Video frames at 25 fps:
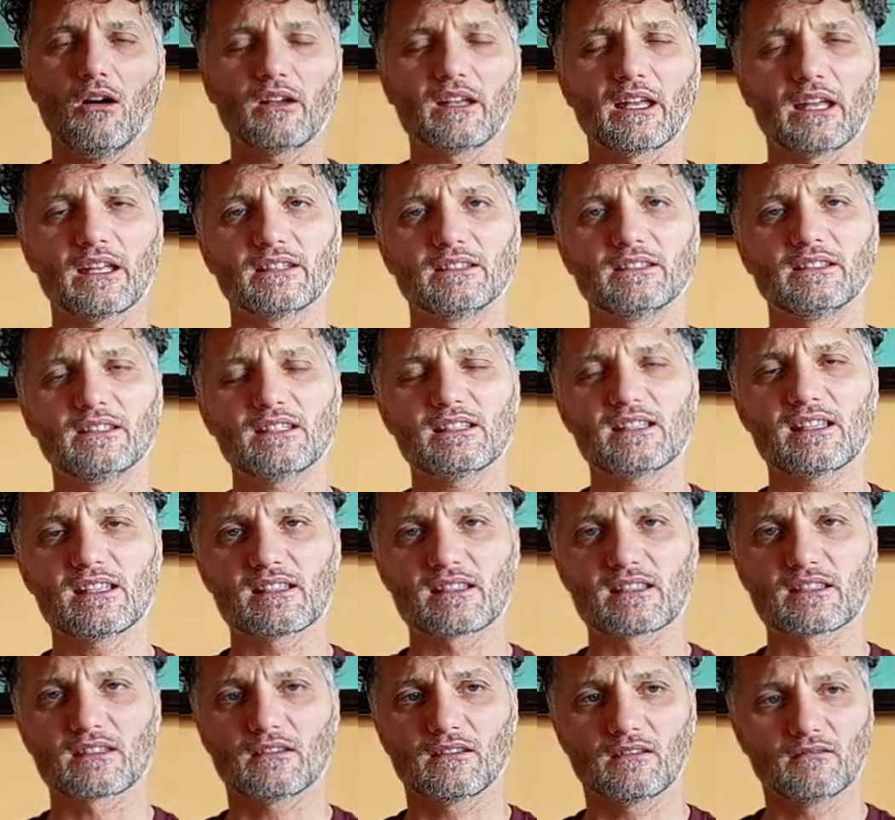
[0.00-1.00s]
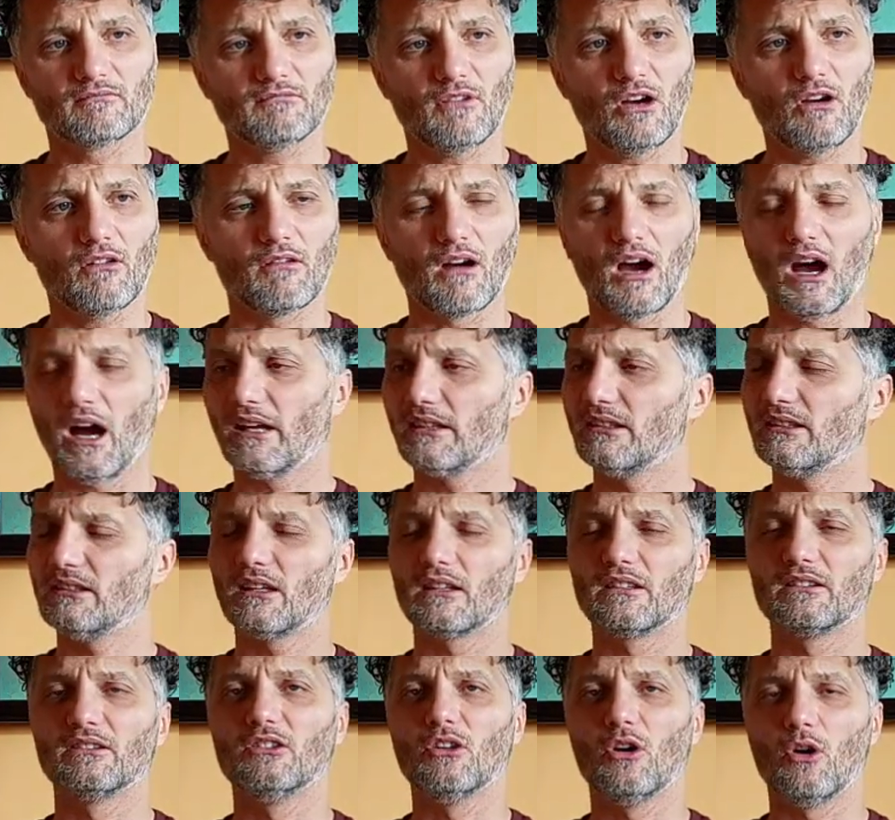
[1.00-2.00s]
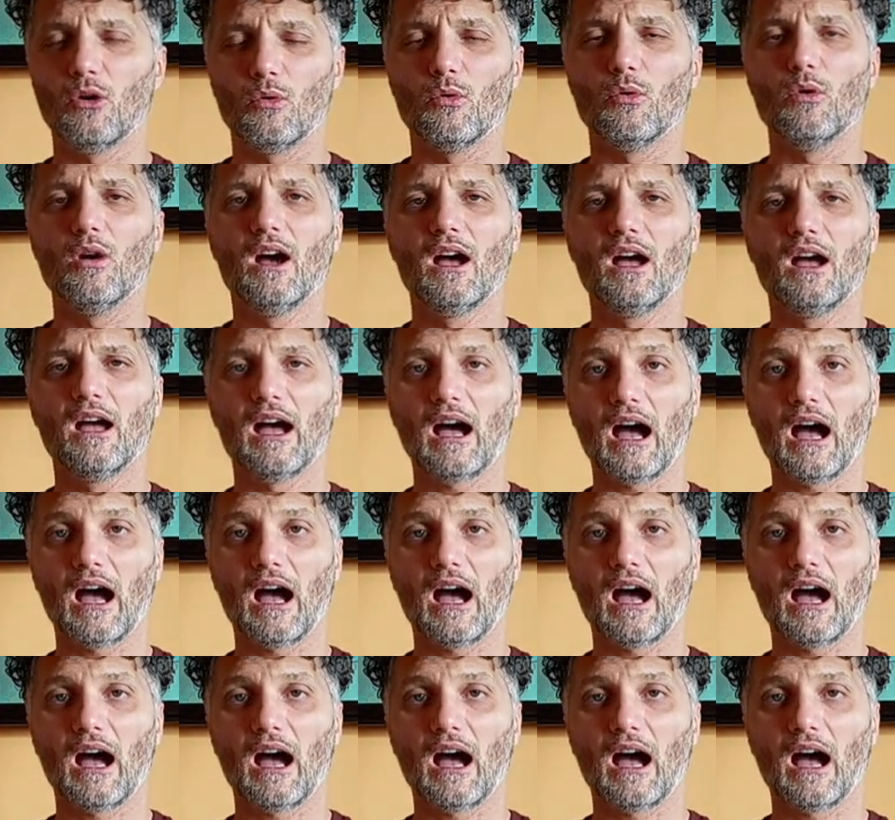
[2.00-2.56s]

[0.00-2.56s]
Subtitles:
okay, this is, oh, I didn't know